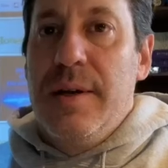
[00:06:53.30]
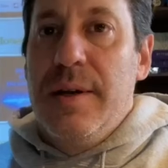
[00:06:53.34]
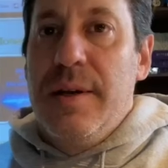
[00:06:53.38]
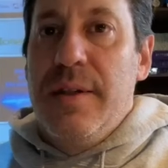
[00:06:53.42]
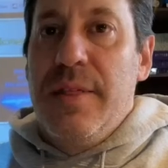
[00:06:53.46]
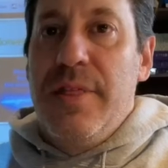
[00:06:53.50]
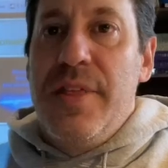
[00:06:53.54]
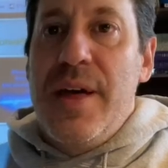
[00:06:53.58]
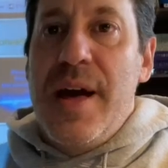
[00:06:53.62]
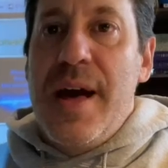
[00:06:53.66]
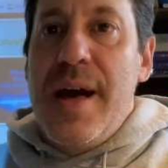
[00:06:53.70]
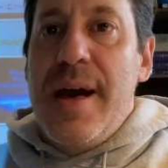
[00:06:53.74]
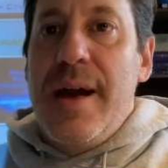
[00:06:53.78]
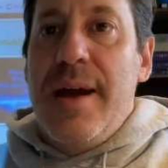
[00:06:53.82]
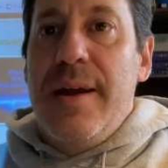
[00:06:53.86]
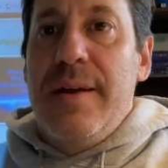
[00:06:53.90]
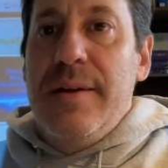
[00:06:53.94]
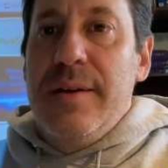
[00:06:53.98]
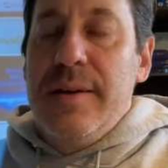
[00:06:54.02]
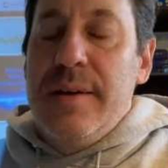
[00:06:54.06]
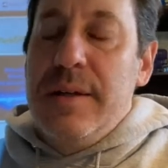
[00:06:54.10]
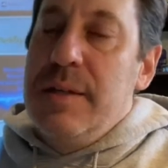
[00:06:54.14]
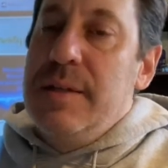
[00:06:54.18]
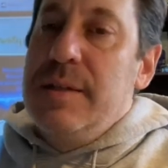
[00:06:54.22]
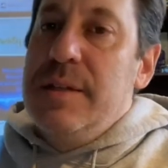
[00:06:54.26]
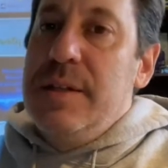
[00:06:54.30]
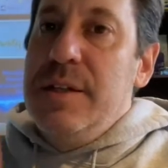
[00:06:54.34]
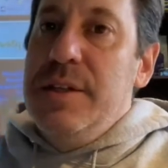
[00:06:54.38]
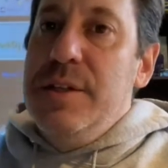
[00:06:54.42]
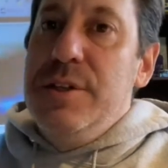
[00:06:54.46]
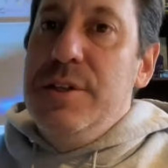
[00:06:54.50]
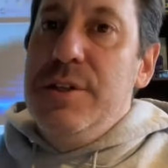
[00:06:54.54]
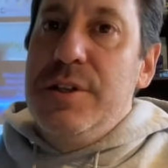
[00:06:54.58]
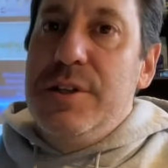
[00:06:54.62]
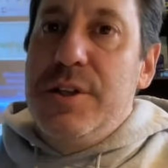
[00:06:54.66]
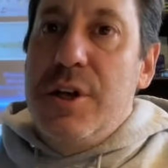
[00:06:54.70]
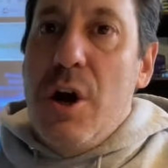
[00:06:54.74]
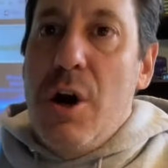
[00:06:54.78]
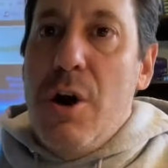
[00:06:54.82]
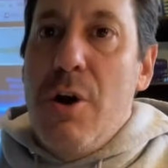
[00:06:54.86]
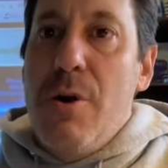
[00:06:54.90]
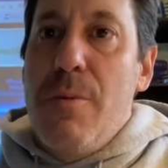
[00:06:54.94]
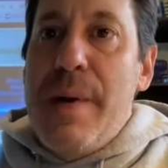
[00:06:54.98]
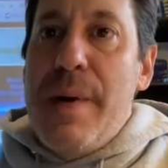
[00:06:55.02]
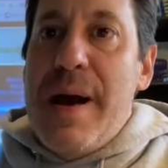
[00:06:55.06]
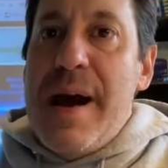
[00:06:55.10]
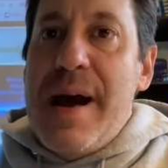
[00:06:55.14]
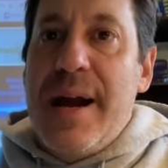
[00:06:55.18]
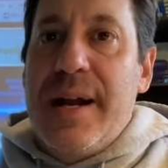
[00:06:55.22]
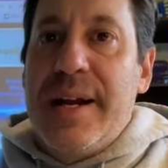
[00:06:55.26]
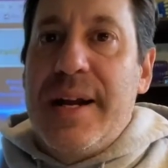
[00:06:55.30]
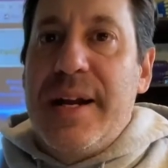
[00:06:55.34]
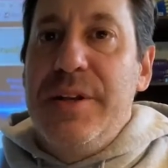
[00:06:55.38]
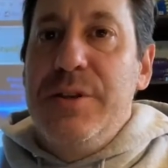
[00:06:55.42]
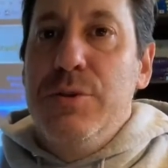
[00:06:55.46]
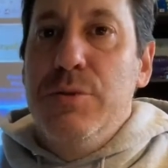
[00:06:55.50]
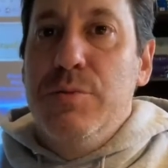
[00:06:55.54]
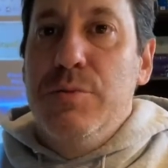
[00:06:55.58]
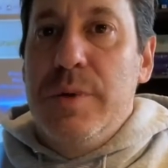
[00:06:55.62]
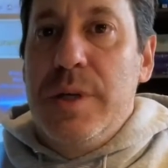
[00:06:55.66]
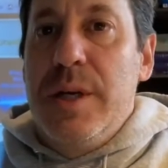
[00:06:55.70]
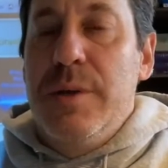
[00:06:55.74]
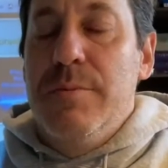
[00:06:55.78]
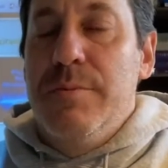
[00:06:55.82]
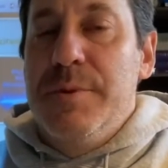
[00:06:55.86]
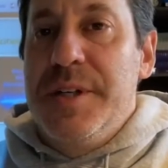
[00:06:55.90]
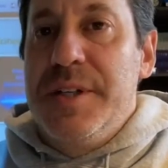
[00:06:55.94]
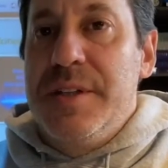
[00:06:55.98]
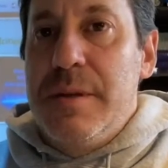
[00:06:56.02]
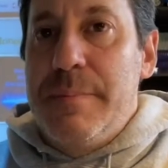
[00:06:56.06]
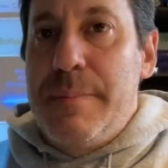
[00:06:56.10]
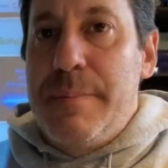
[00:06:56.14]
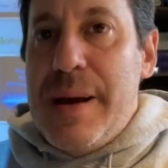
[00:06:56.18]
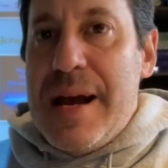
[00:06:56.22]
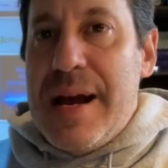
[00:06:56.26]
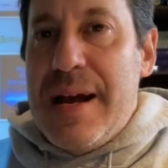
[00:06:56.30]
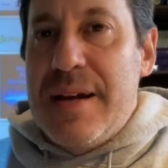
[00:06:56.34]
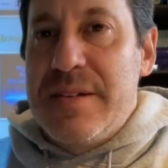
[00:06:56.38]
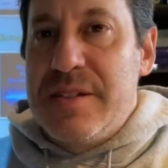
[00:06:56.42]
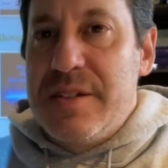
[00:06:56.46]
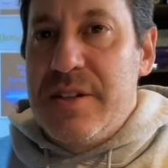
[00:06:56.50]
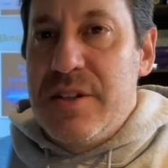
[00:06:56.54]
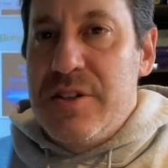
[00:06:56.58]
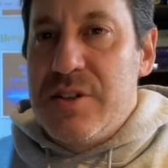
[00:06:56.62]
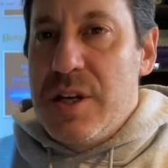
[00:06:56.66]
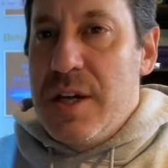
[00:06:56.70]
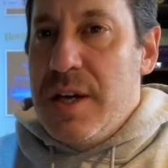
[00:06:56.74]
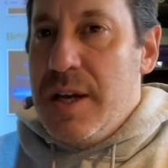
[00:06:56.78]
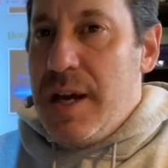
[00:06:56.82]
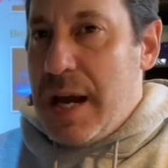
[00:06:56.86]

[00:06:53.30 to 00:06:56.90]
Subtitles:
Then you go back and you reread the passage.